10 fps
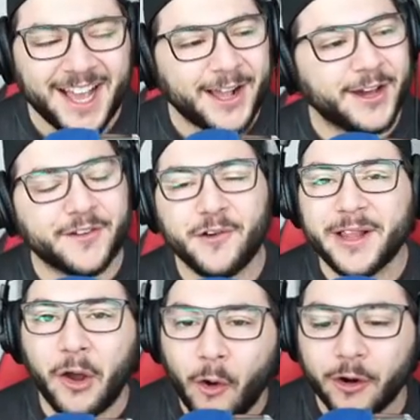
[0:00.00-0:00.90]
Could have
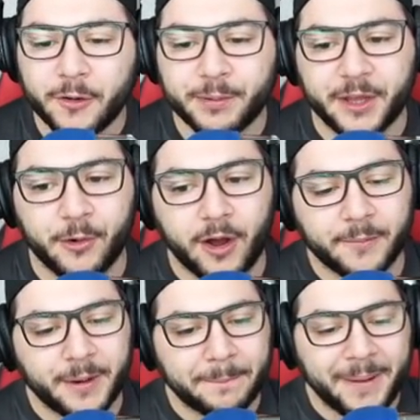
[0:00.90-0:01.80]
went horribly wrong.
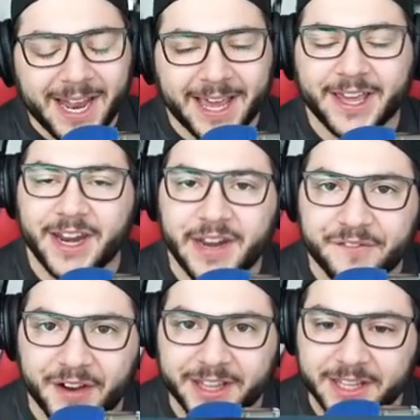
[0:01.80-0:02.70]
But Pellegrini
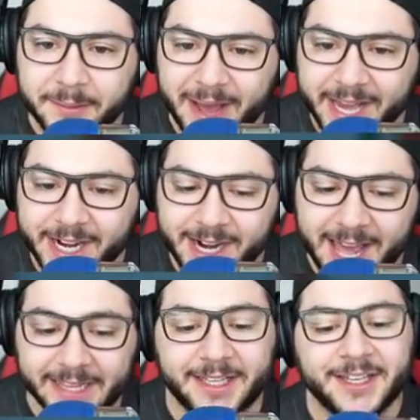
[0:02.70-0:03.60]
finding the back of the net.